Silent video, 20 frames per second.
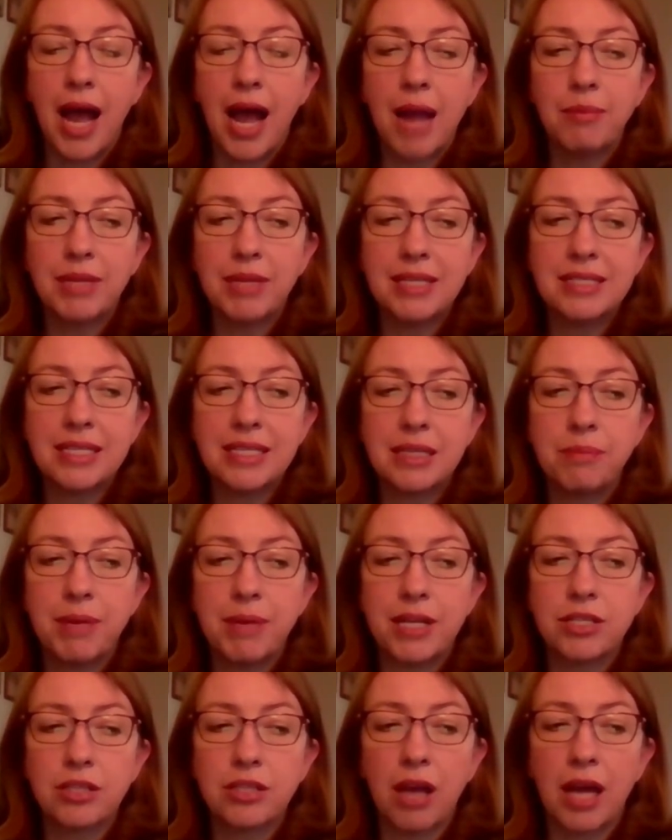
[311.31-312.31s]
I'm listing the
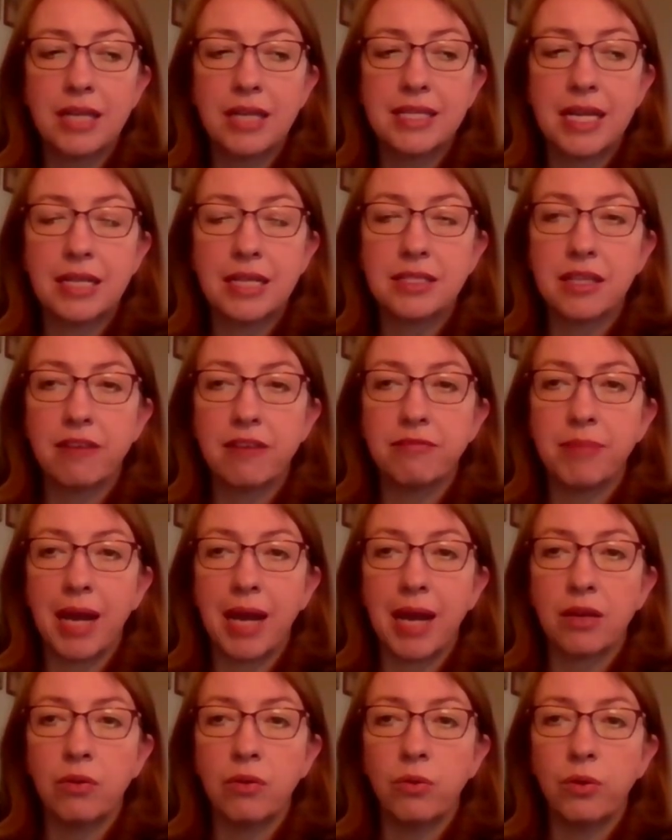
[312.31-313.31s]
pitch contents of
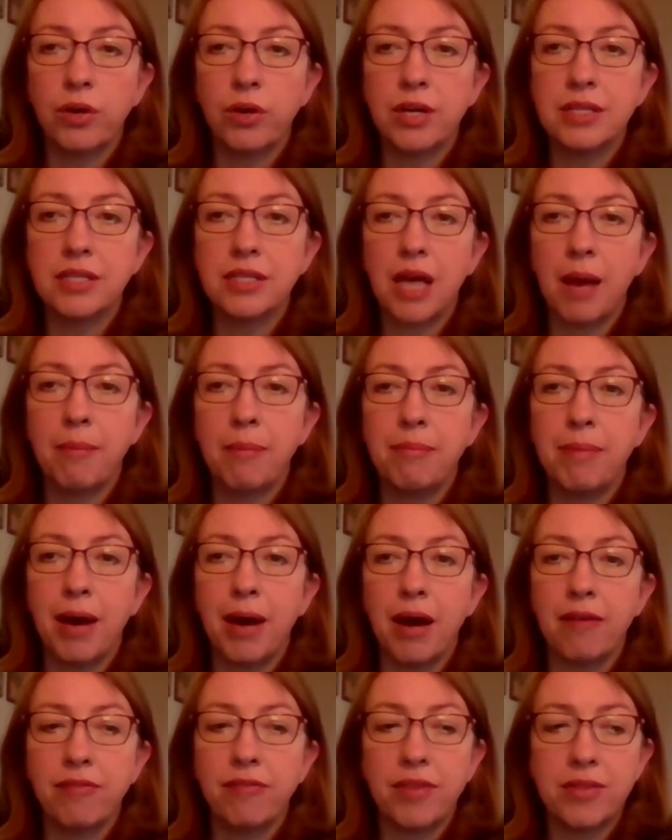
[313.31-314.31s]
my chords
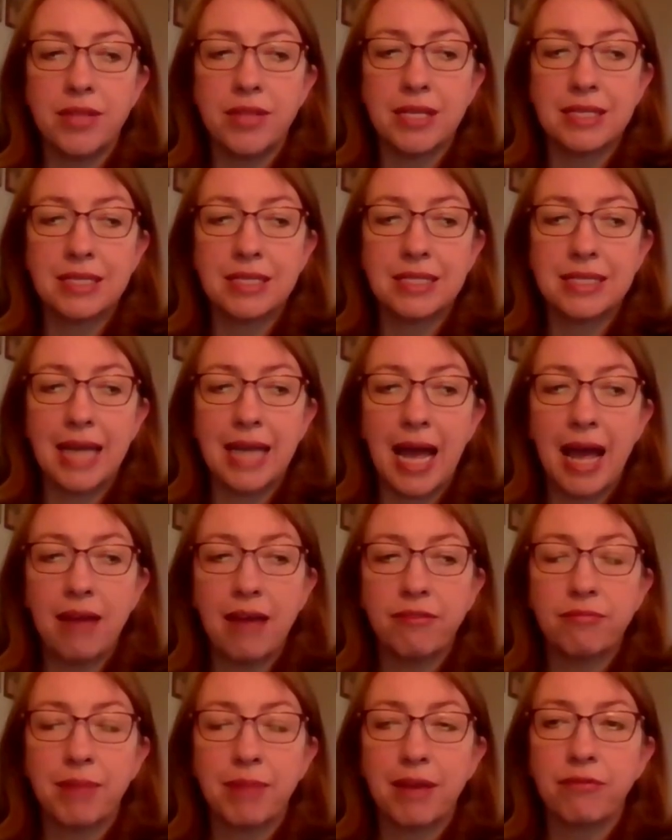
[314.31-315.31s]
above the staff.
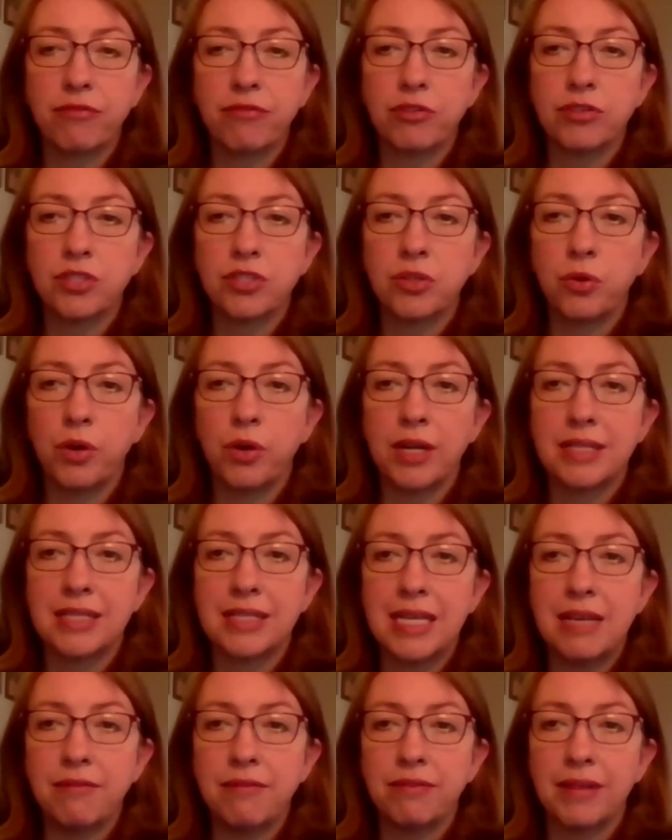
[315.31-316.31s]
My first chord
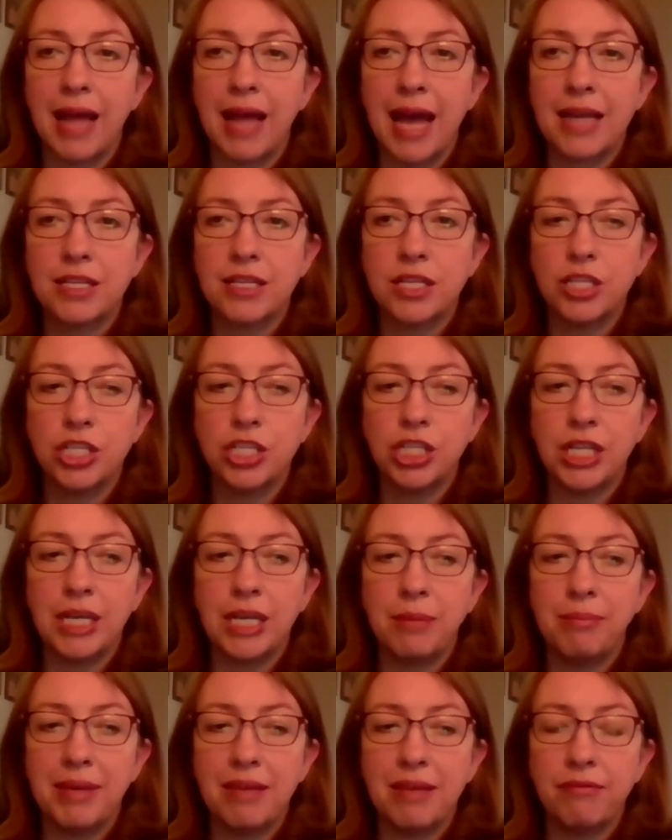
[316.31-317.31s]
is E flat,
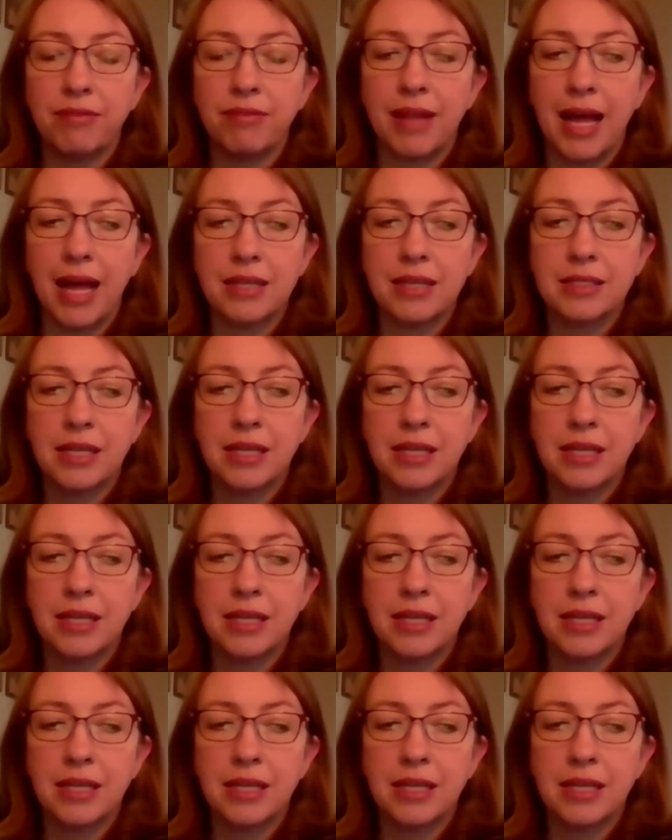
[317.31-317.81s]
G, B flat.